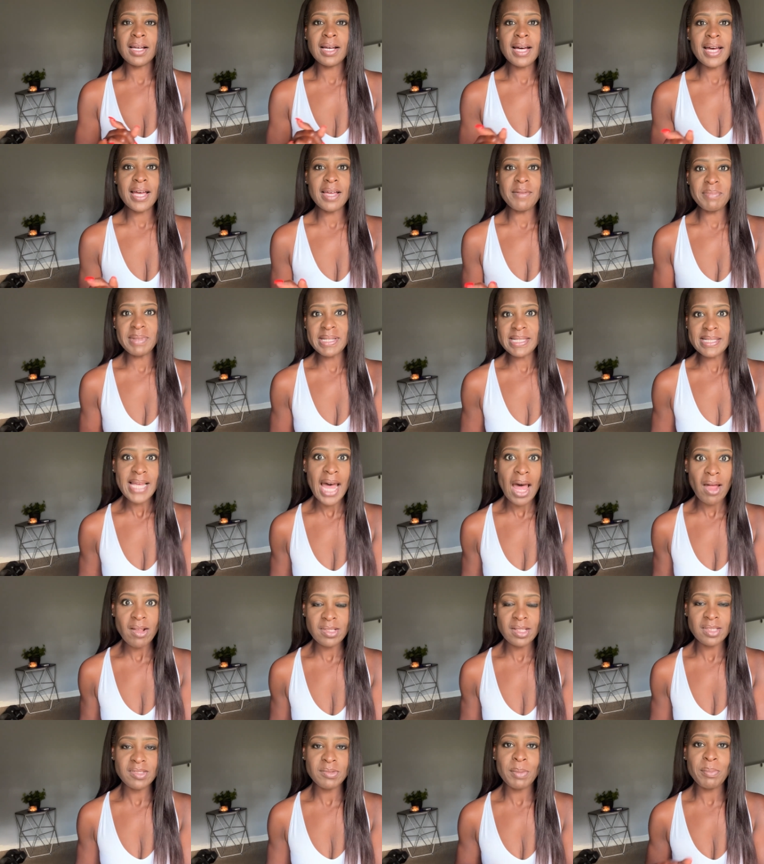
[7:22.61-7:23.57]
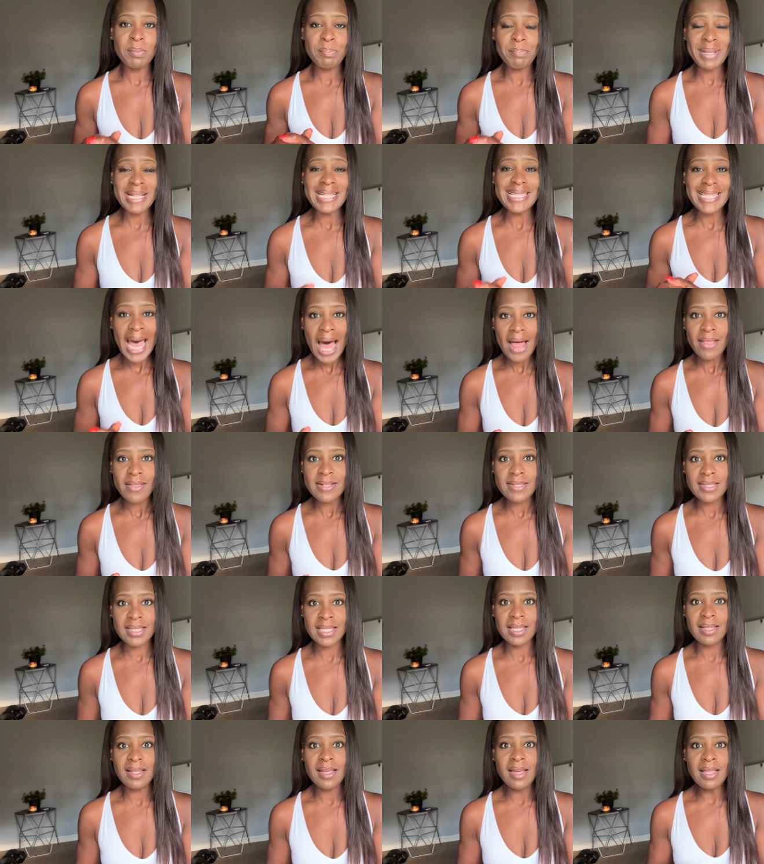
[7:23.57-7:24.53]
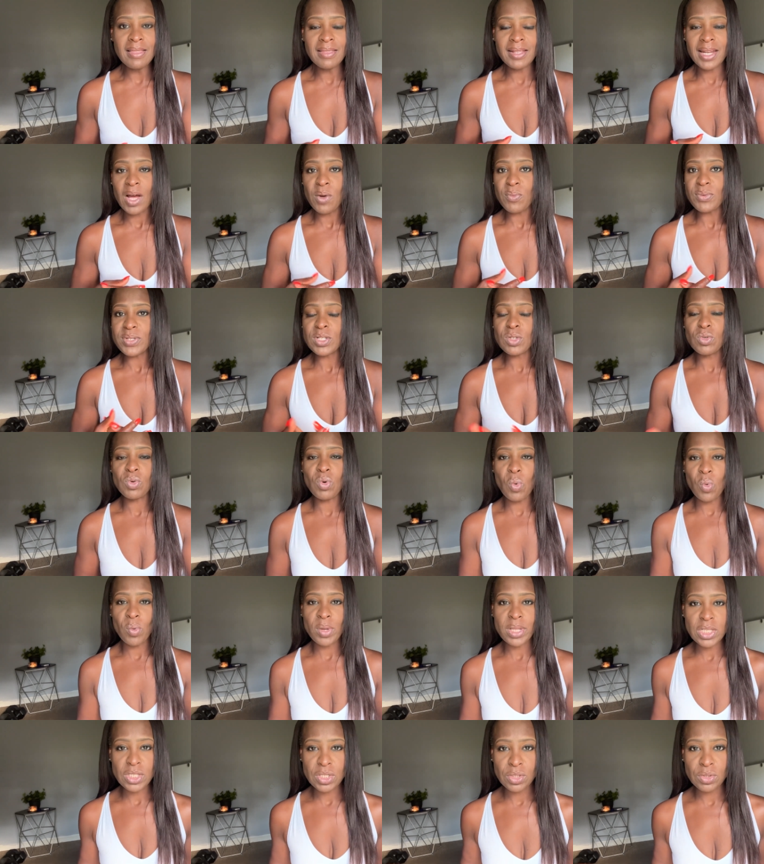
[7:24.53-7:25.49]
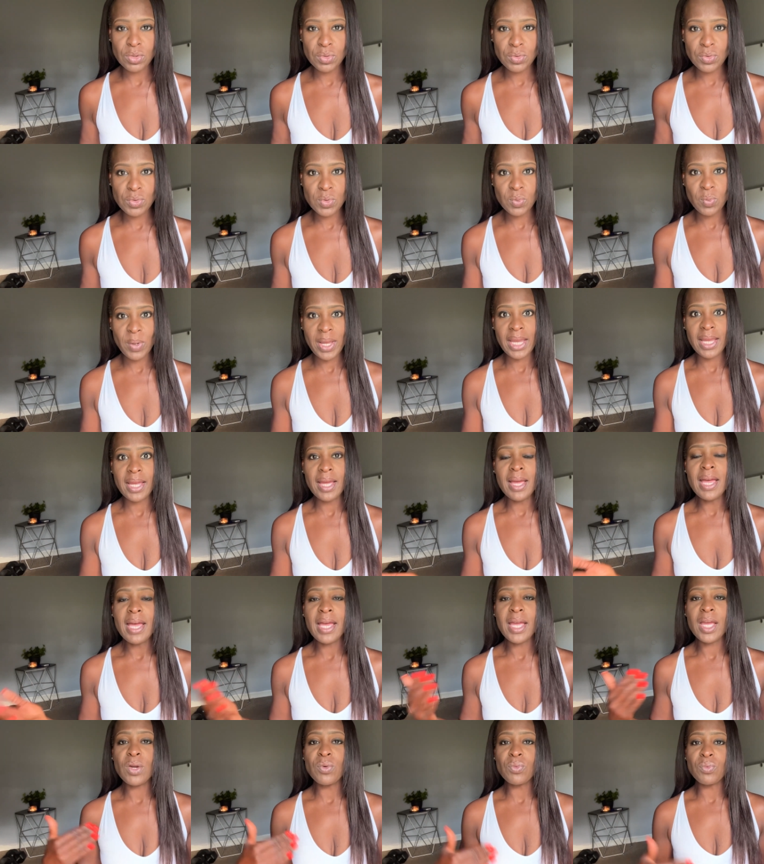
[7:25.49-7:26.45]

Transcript: cut mental mentality that I was going to lose weight.